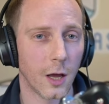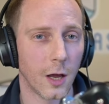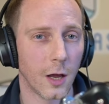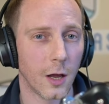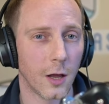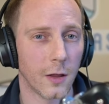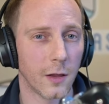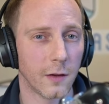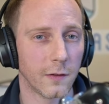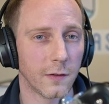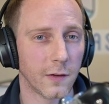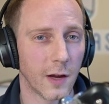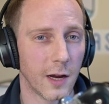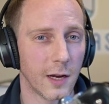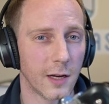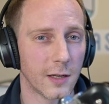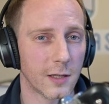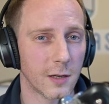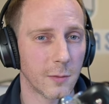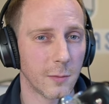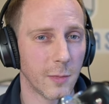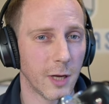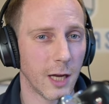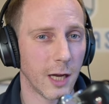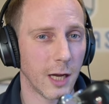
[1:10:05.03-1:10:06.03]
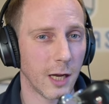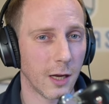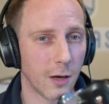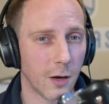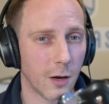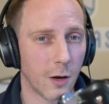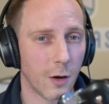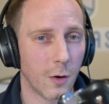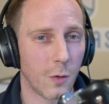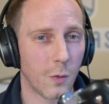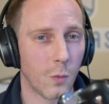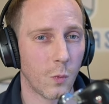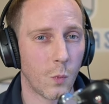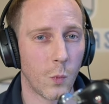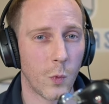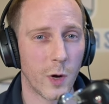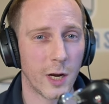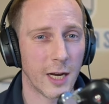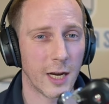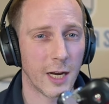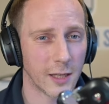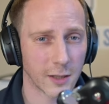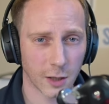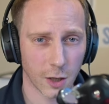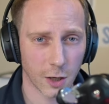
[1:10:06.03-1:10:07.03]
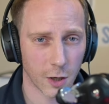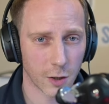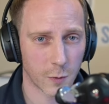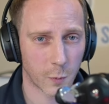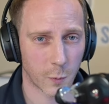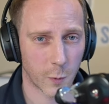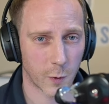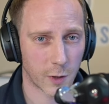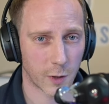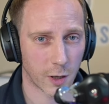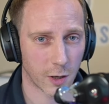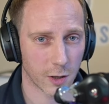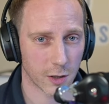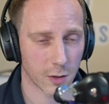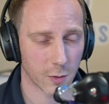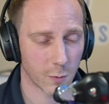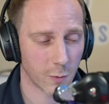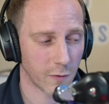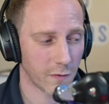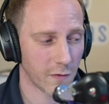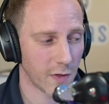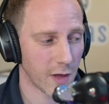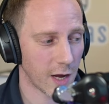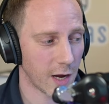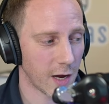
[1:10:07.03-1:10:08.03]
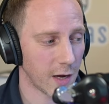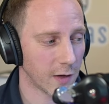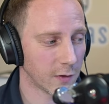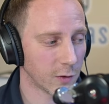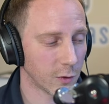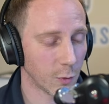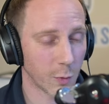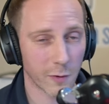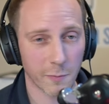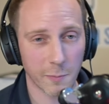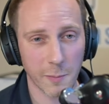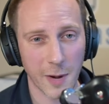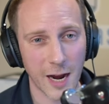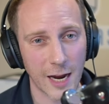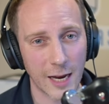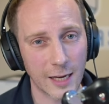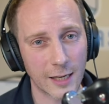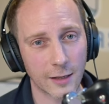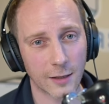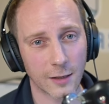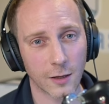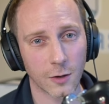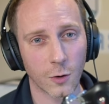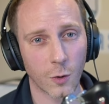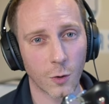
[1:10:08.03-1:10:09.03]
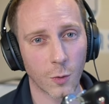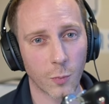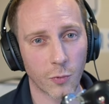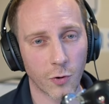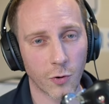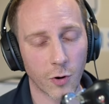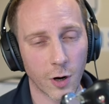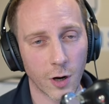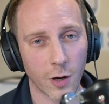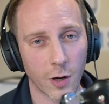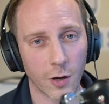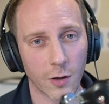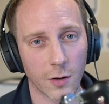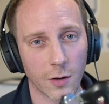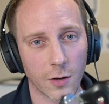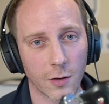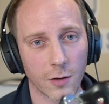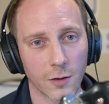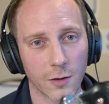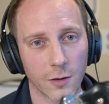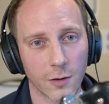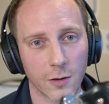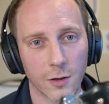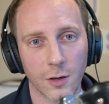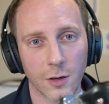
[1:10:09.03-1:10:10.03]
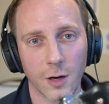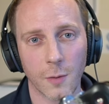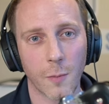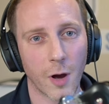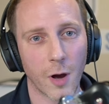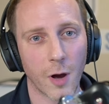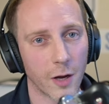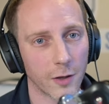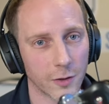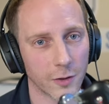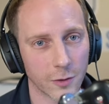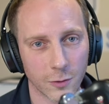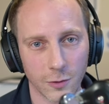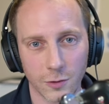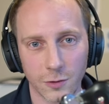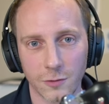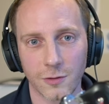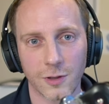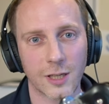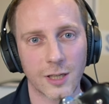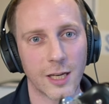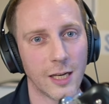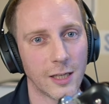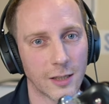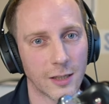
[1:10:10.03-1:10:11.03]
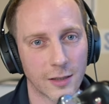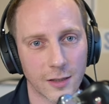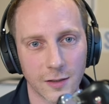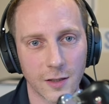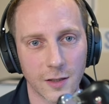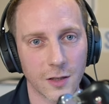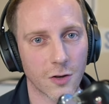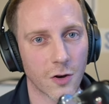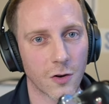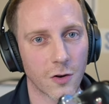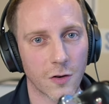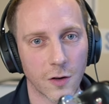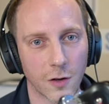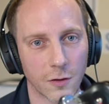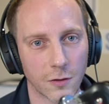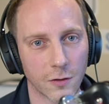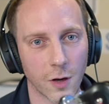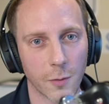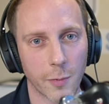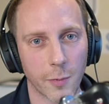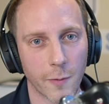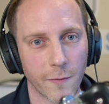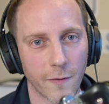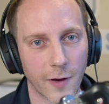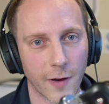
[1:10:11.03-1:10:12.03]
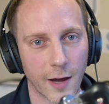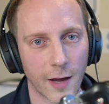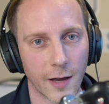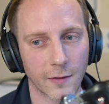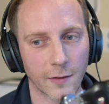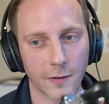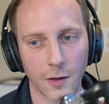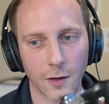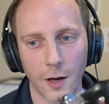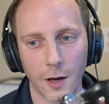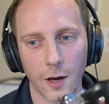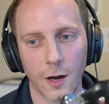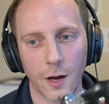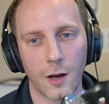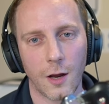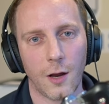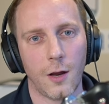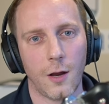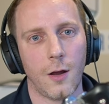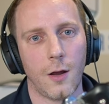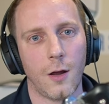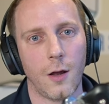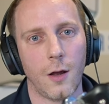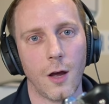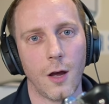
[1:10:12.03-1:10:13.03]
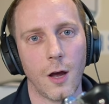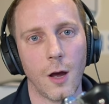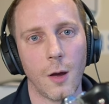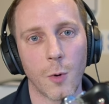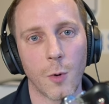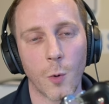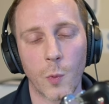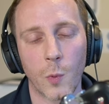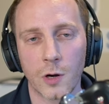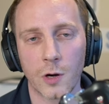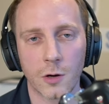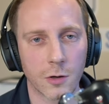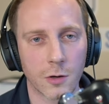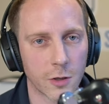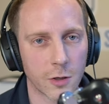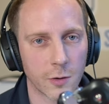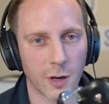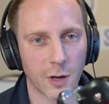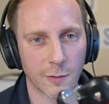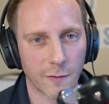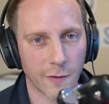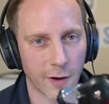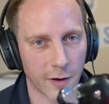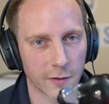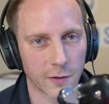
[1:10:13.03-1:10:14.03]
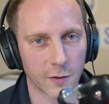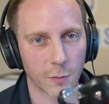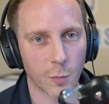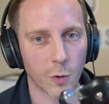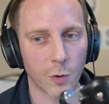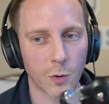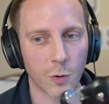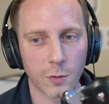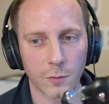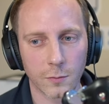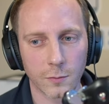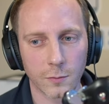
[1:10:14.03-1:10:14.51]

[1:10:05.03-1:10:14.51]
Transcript: they're saying to me, we need to go to production with this, we've made a corporate, commercial, strategic decision to use OpenFaaS, uh, but we're not doing it without support.